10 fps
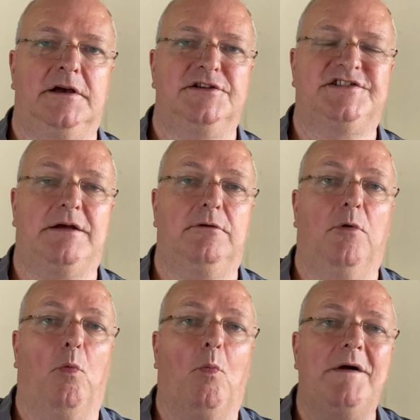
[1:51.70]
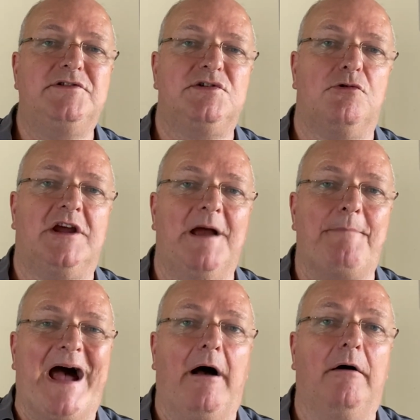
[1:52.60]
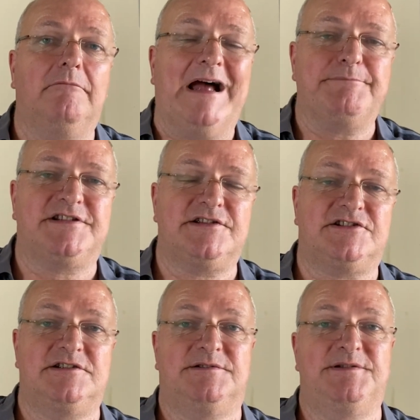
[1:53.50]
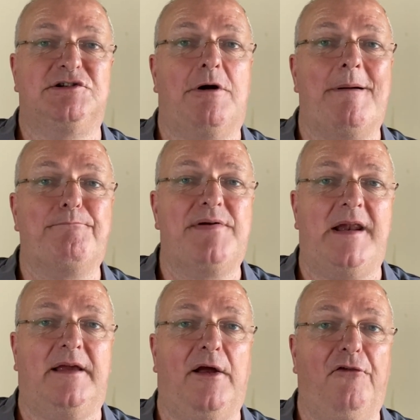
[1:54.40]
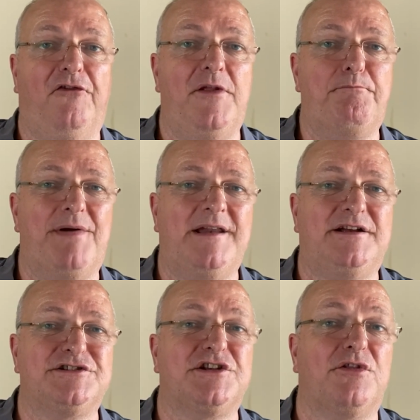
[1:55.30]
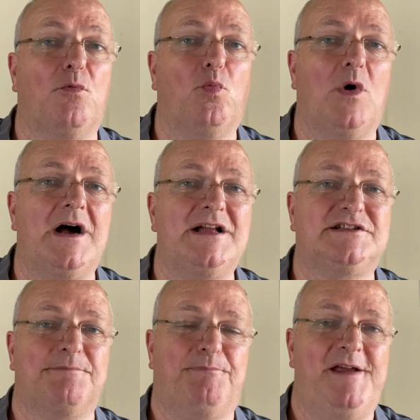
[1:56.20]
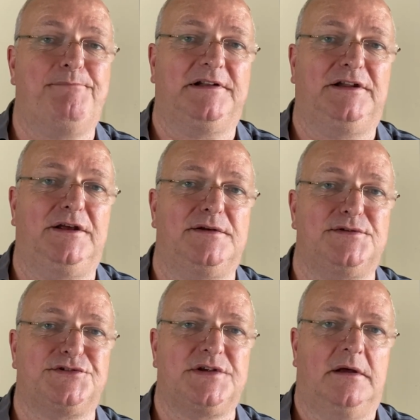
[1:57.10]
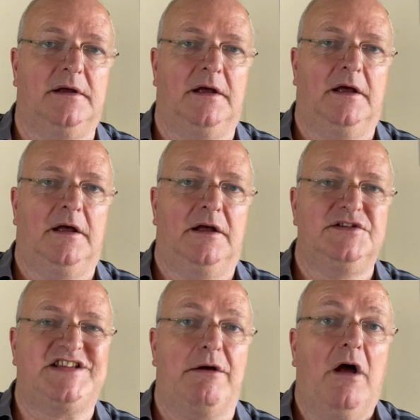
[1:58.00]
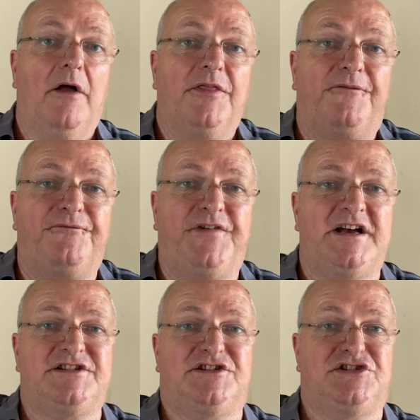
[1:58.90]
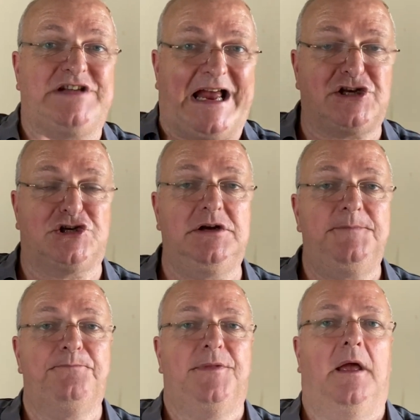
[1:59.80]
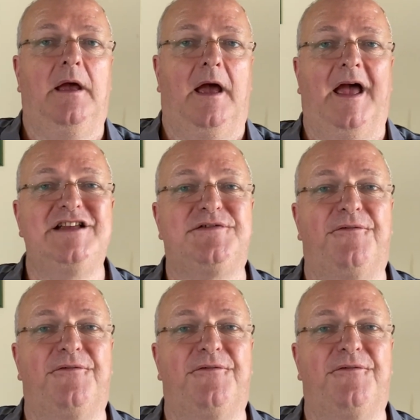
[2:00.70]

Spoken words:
So when talking about rep systems, we talk about predicates, and the predicates are the words that people use. So the first section is